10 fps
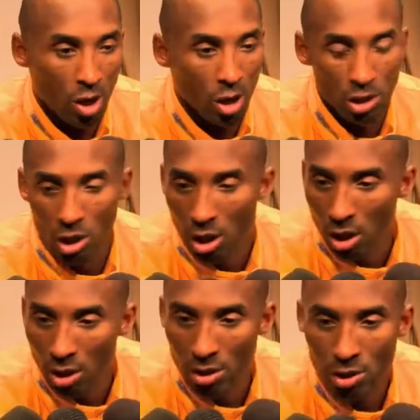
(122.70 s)
guarding
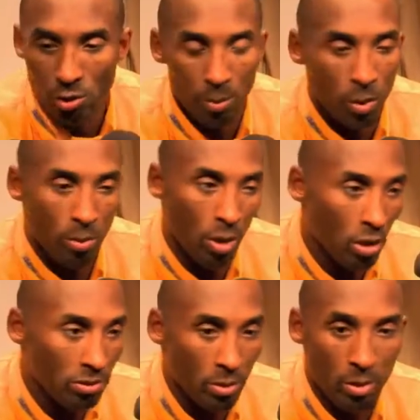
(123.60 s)
guards, stripping the
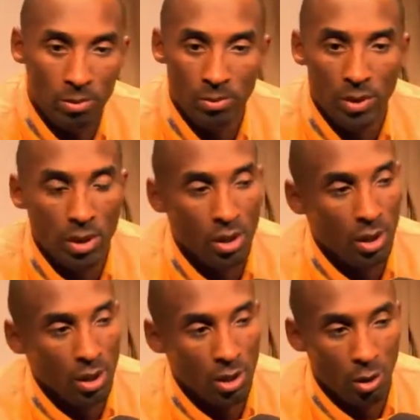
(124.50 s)
ball from them,
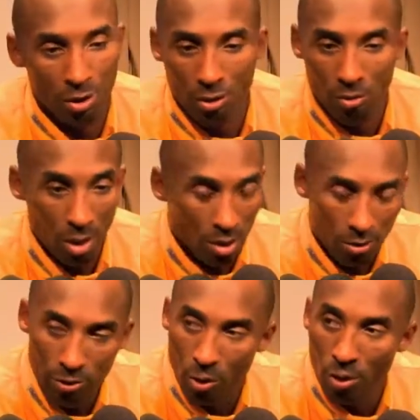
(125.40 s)
and then running
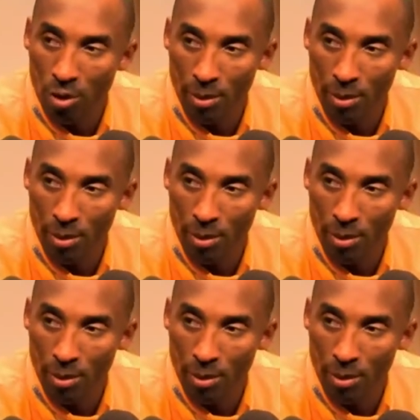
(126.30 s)
the floor.